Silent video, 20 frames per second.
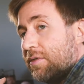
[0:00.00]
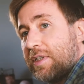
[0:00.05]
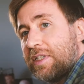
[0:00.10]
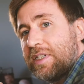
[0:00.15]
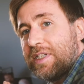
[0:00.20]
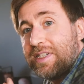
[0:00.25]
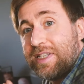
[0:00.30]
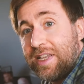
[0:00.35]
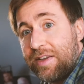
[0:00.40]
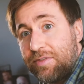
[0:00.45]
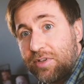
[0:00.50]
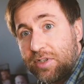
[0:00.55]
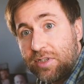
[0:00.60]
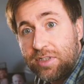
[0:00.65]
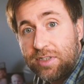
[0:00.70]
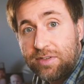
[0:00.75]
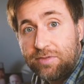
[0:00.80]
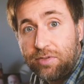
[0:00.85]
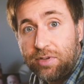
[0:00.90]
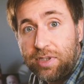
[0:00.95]
this is evidence
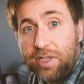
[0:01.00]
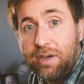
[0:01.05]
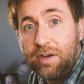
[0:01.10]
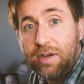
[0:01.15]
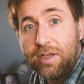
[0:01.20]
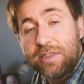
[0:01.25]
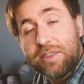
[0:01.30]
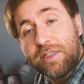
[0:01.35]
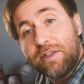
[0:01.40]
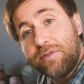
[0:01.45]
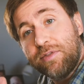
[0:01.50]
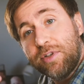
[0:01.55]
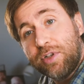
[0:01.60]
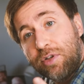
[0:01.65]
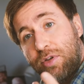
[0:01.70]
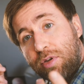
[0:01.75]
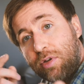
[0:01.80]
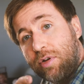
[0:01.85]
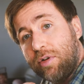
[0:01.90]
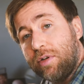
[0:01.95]
for that idea of the
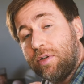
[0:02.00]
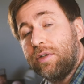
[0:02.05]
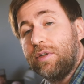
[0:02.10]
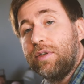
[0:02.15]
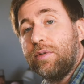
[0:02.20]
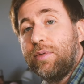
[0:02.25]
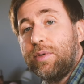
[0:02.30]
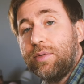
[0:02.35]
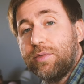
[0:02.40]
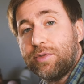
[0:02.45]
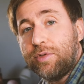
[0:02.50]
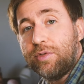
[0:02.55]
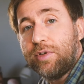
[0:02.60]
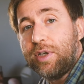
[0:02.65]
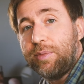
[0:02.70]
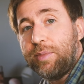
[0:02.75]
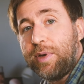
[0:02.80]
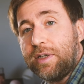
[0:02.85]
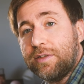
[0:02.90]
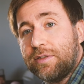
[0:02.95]
clock that we were talking
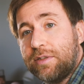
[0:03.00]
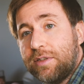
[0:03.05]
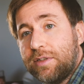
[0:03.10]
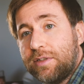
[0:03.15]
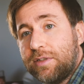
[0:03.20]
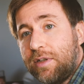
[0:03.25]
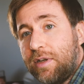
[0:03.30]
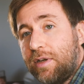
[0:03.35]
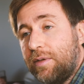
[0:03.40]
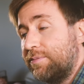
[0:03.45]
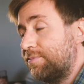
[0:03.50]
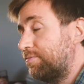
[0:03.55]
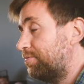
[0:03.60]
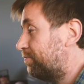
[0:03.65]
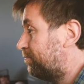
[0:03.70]
about at the start.